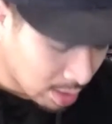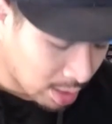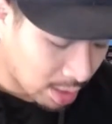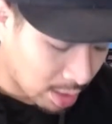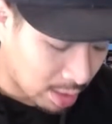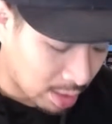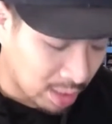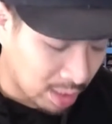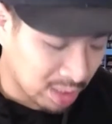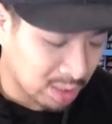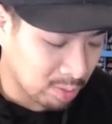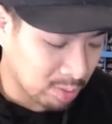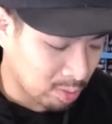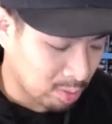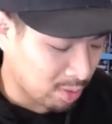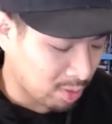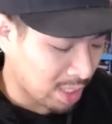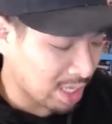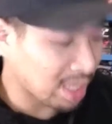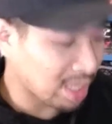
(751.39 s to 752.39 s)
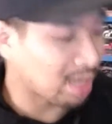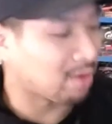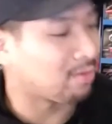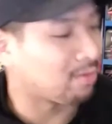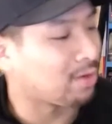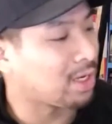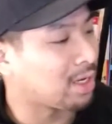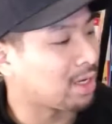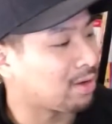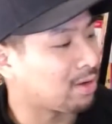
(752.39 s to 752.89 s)
Next one we
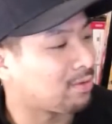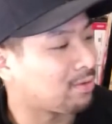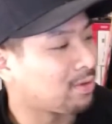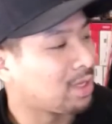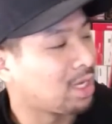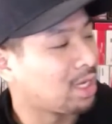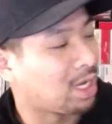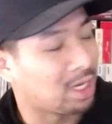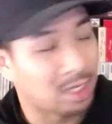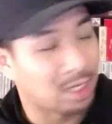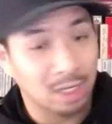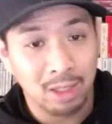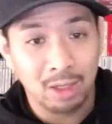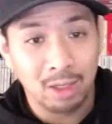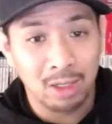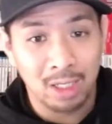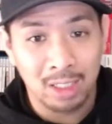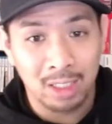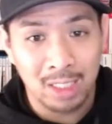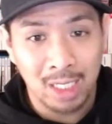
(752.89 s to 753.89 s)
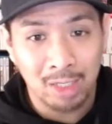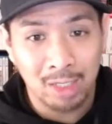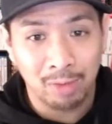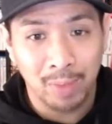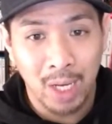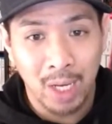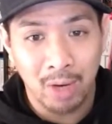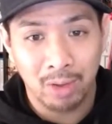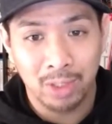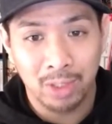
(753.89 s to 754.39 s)
have another Nintendo
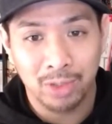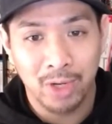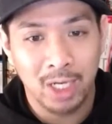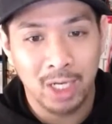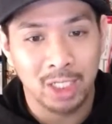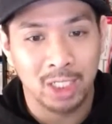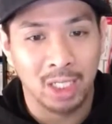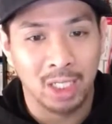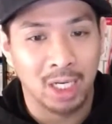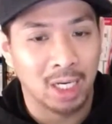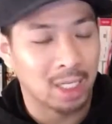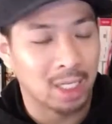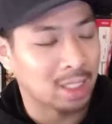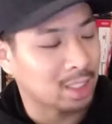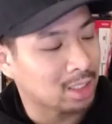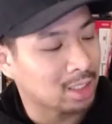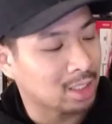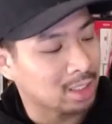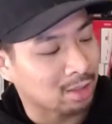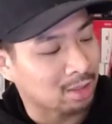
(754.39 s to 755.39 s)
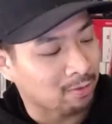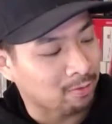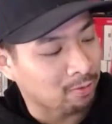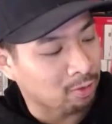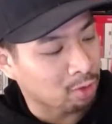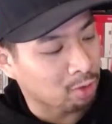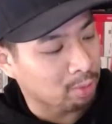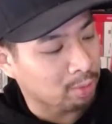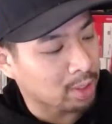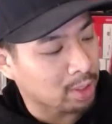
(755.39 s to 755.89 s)
Power Strategy Guide. This is the
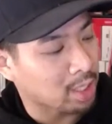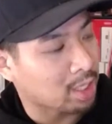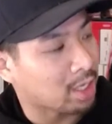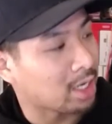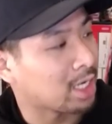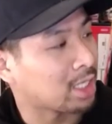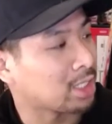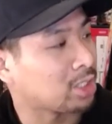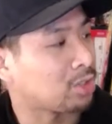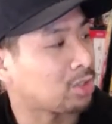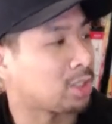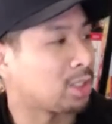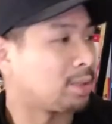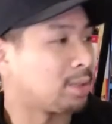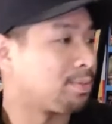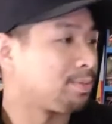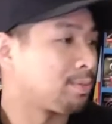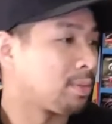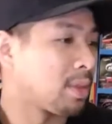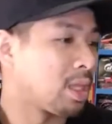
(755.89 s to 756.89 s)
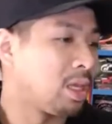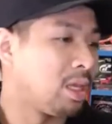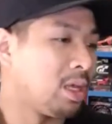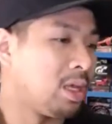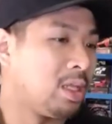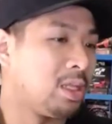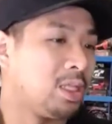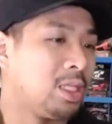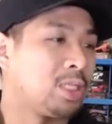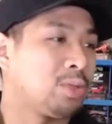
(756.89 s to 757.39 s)
4-player extra.
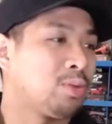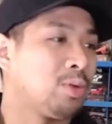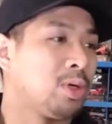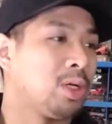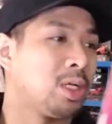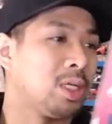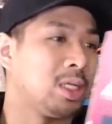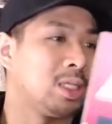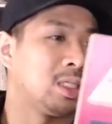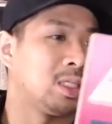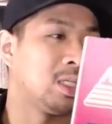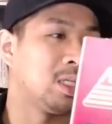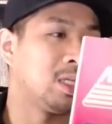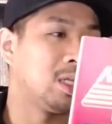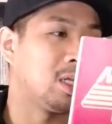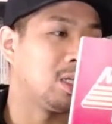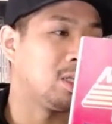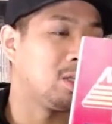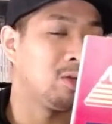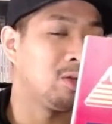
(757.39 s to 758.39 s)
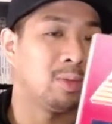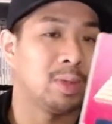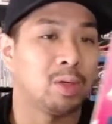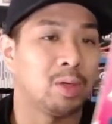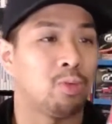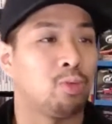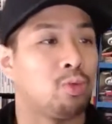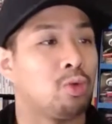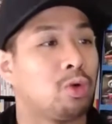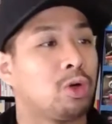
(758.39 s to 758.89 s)
This one is in a little bit
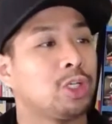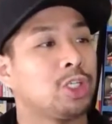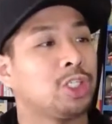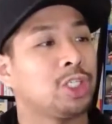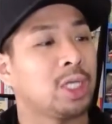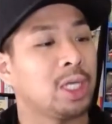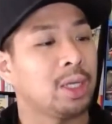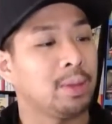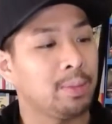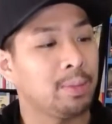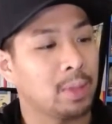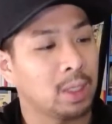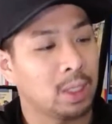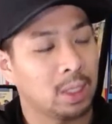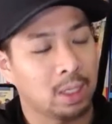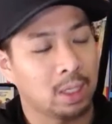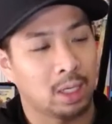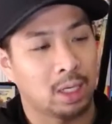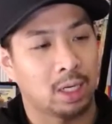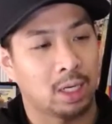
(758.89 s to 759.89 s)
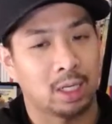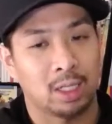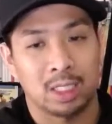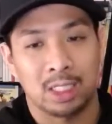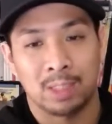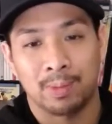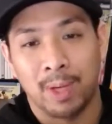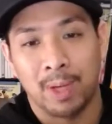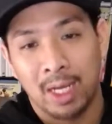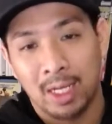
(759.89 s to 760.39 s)
worse shape. The
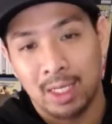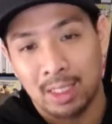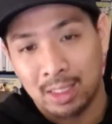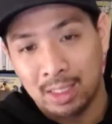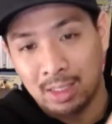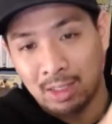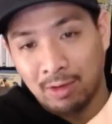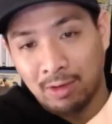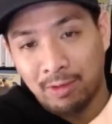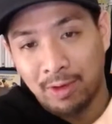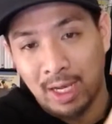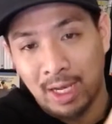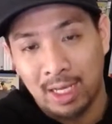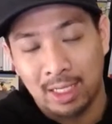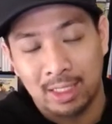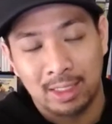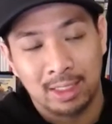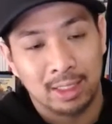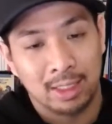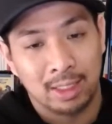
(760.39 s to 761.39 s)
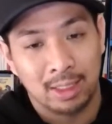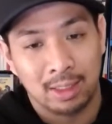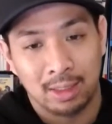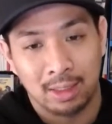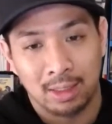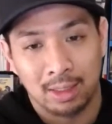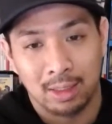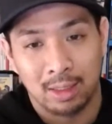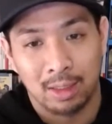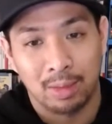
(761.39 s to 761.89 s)
spine itself has
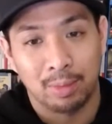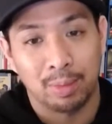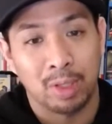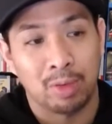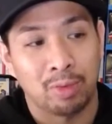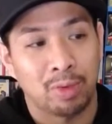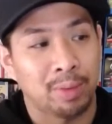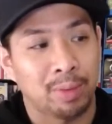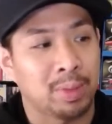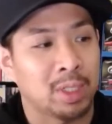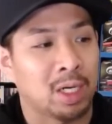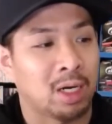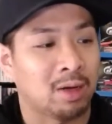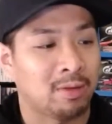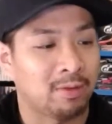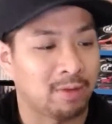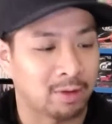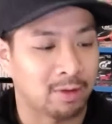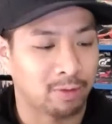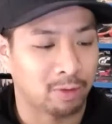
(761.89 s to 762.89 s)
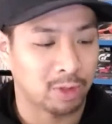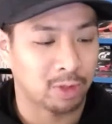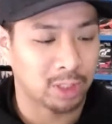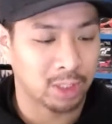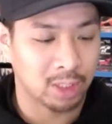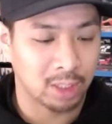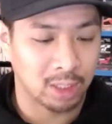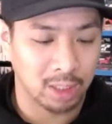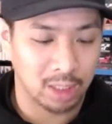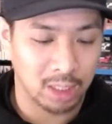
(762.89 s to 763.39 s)
been ripped off,
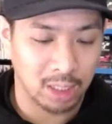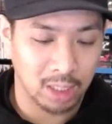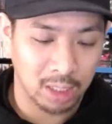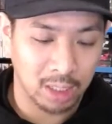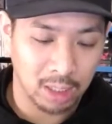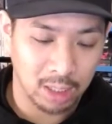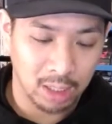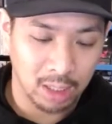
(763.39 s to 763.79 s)
unfortunately.